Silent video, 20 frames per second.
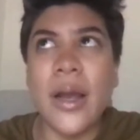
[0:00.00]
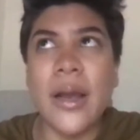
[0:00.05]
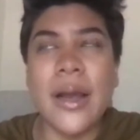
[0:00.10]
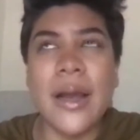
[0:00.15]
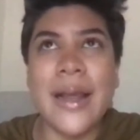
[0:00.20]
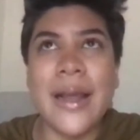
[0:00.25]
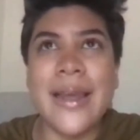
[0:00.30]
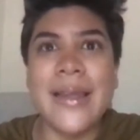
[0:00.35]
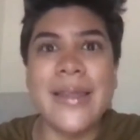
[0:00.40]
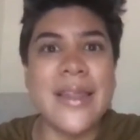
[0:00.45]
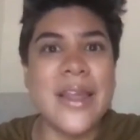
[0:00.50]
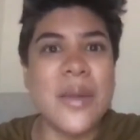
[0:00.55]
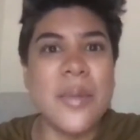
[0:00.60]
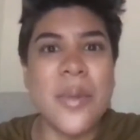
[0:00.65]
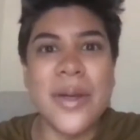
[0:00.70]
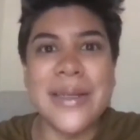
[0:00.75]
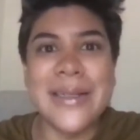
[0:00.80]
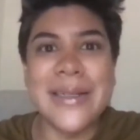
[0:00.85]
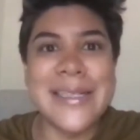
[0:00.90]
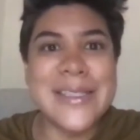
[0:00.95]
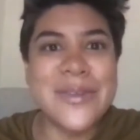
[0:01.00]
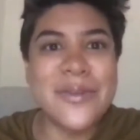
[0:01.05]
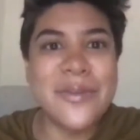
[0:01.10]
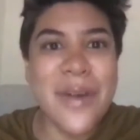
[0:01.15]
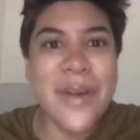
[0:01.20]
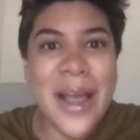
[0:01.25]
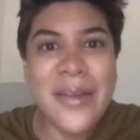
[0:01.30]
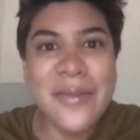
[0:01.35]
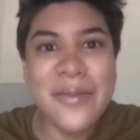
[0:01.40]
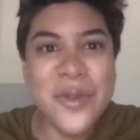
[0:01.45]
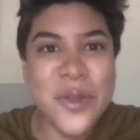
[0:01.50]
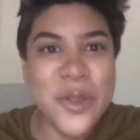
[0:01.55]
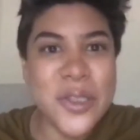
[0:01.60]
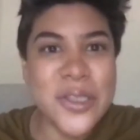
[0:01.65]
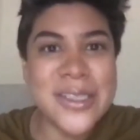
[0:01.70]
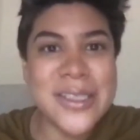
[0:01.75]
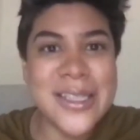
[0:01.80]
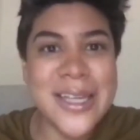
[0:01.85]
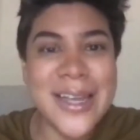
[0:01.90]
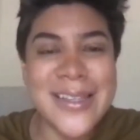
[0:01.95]
I can think about at least 5
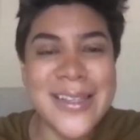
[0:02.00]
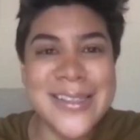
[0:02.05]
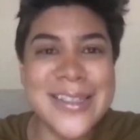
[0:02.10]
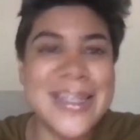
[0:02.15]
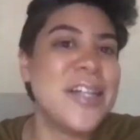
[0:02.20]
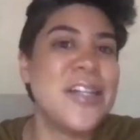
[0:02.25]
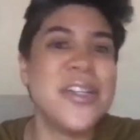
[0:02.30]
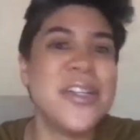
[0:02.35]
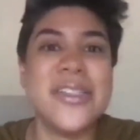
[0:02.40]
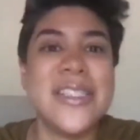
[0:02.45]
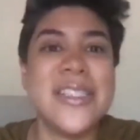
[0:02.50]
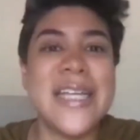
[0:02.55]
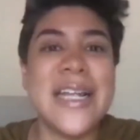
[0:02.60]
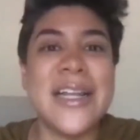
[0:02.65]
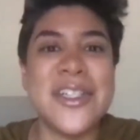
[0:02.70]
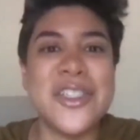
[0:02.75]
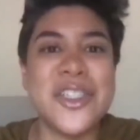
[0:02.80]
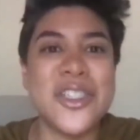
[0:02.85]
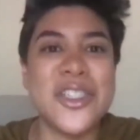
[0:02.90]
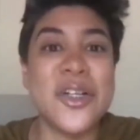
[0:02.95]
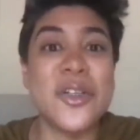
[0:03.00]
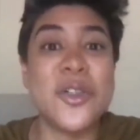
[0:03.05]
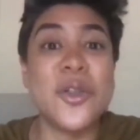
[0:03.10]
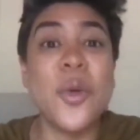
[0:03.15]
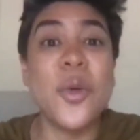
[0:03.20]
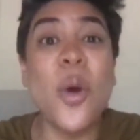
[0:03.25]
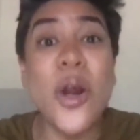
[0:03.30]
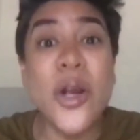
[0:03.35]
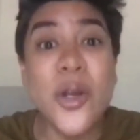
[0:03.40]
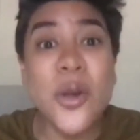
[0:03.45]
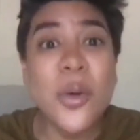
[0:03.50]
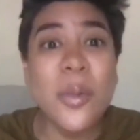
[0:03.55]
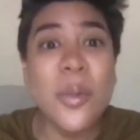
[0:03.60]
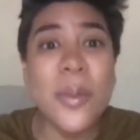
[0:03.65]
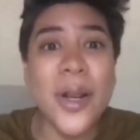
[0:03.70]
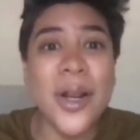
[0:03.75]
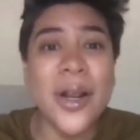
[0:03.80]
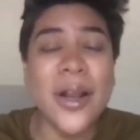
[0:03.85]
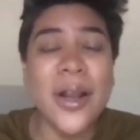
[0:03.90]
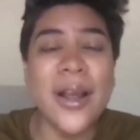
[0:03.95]
state legislators who are New
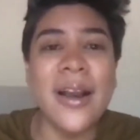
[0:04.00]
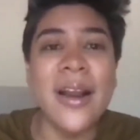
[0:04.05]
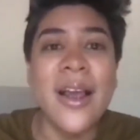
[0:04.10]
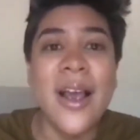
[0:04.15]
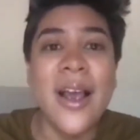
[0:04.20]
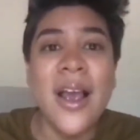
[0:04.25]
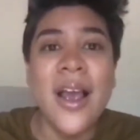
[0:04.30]
American,